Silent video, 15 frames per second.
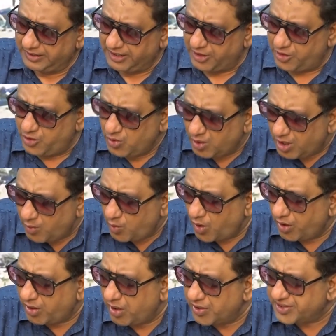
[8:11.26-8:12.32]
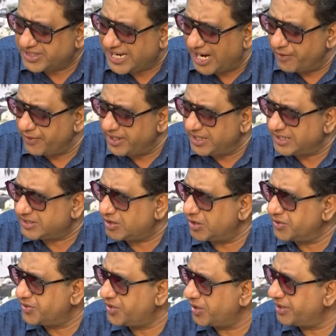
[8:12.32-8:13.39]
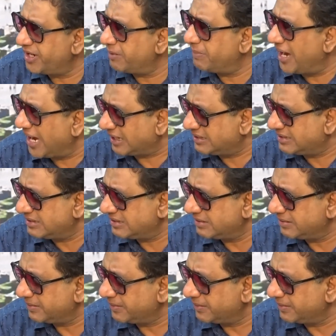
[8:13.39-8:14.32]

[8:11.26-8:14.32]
The sugar workers carried this country on their backs.